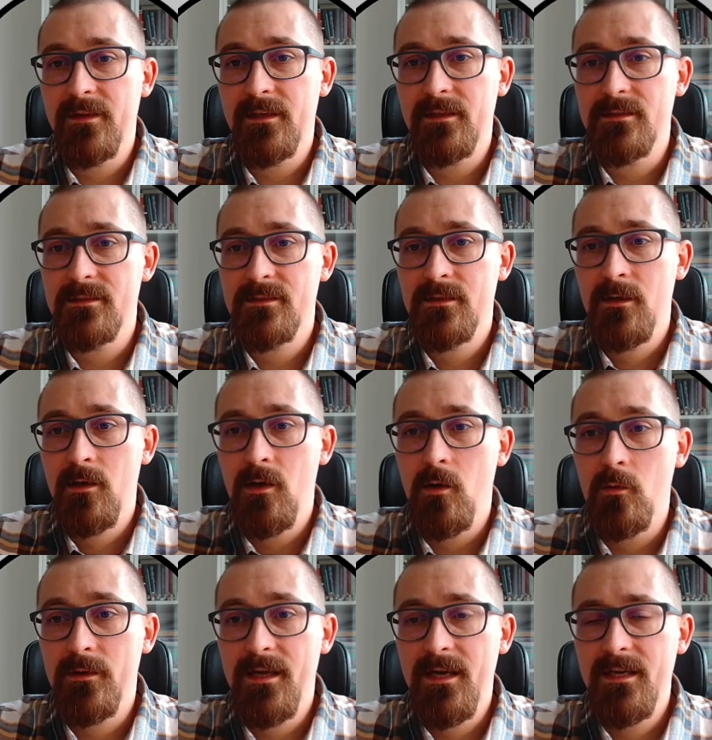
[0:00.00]
is
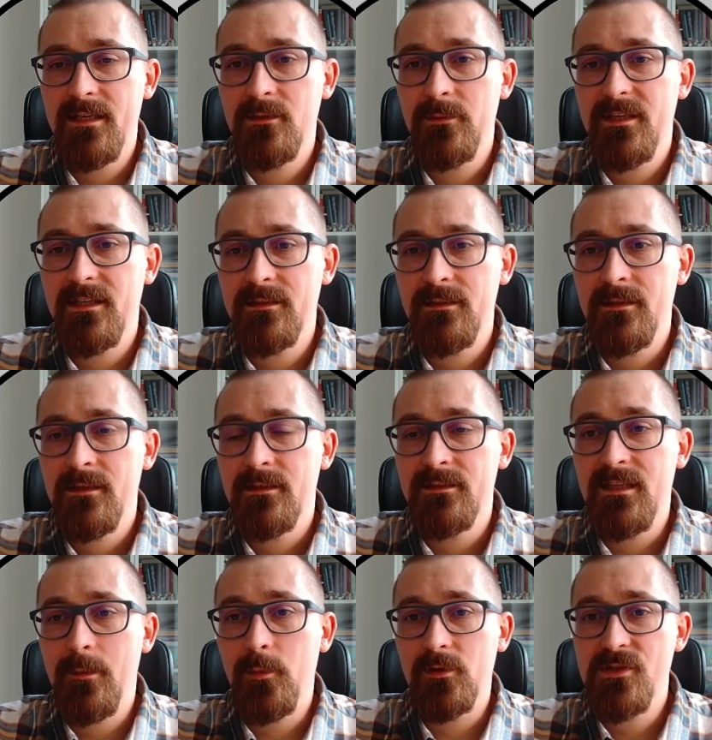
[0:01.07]
okay, and we can
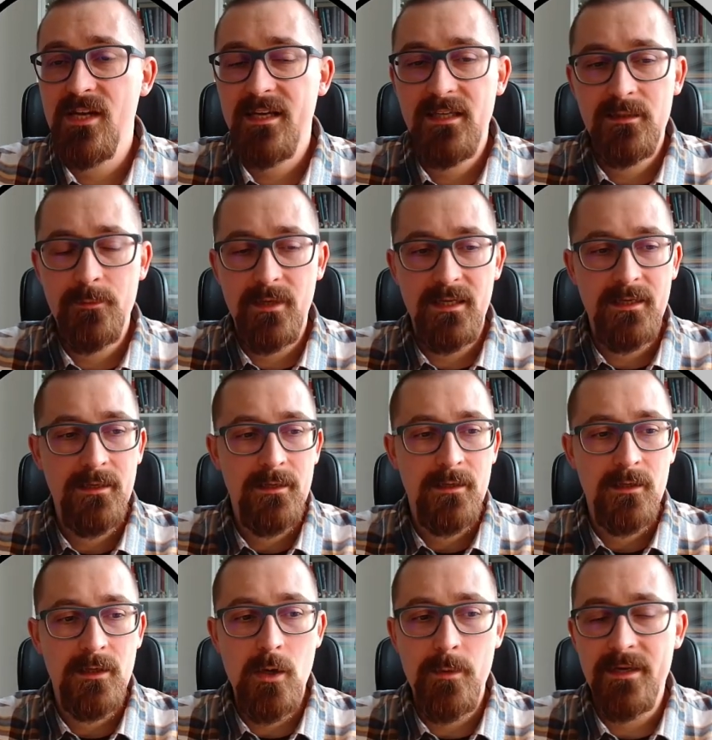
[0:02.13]
double check it by
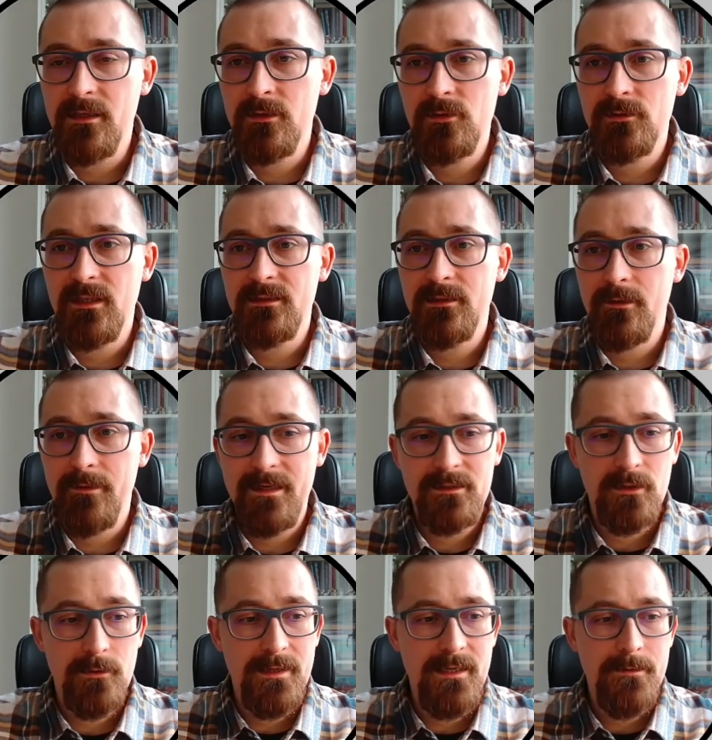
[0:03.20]
going into that
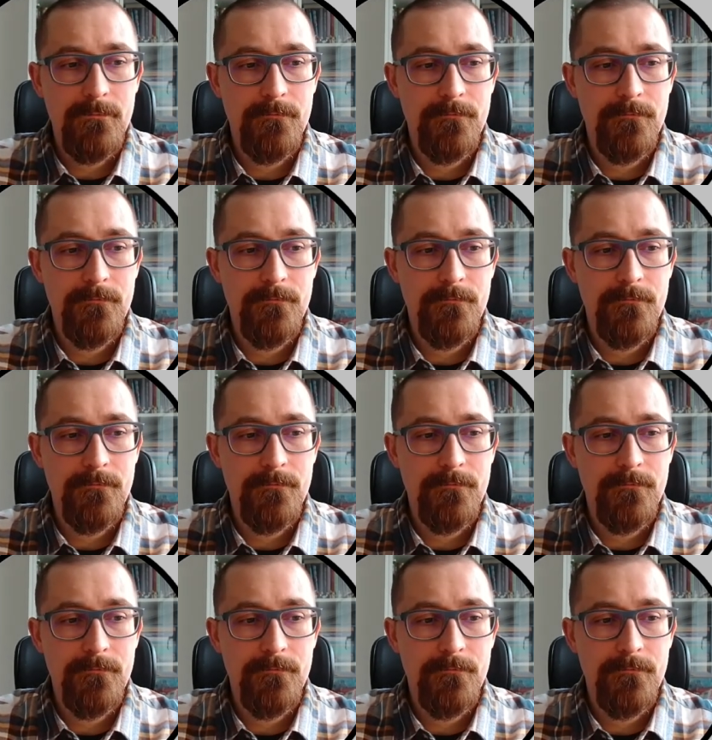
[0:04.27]
directory.